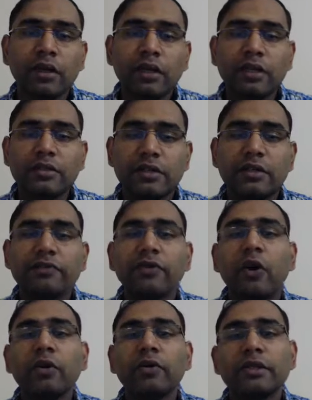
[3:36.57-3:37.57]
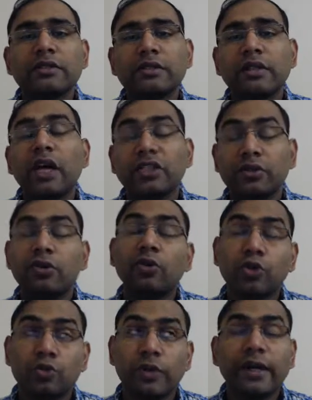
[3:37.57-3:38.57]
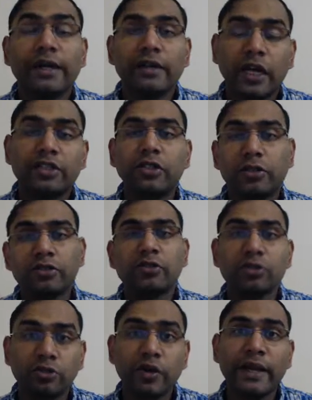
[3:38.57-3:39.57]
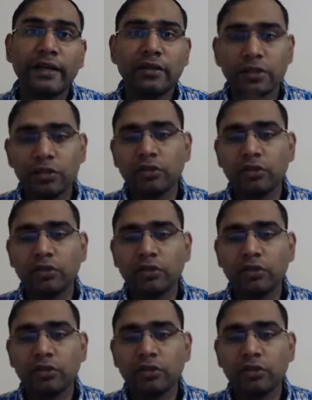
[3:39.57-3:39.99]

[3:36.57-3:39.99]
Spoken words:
Instead of always saying I should lose weight, I should lose weight,